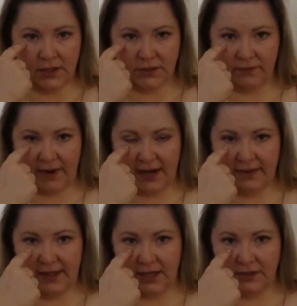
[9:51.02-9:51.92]
So right
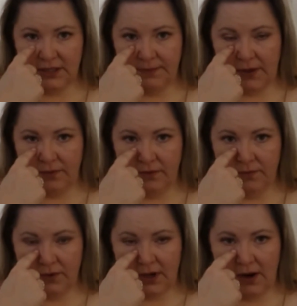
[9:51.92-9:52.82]
at the edge of the bone.
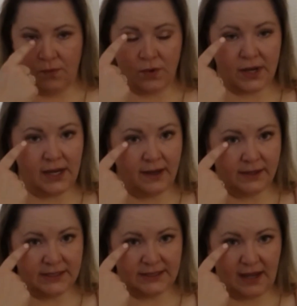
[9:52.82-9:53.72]
We're not working in
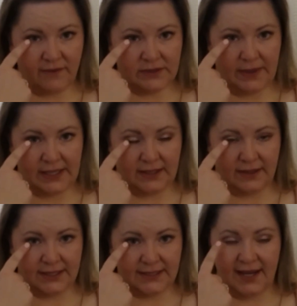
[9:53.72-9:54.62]
this soft space
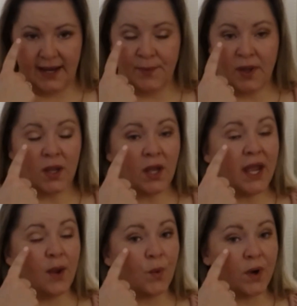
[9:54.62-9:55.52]
at this time.
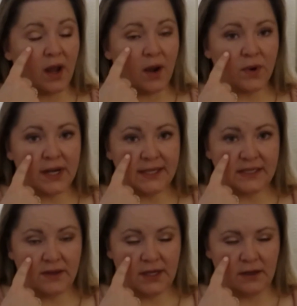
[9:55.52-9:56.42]
And we're not working
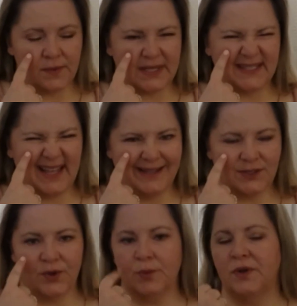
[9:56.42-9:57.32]
down here because
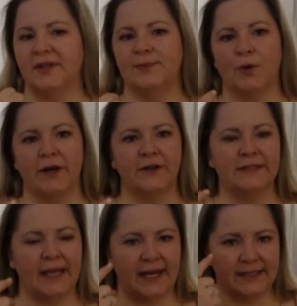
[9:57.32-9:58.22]
that's going to put us more in our
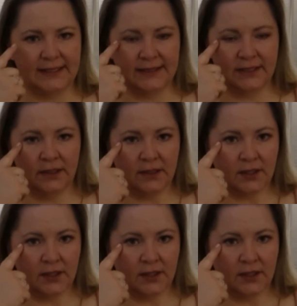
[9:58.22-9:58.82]
sinuses.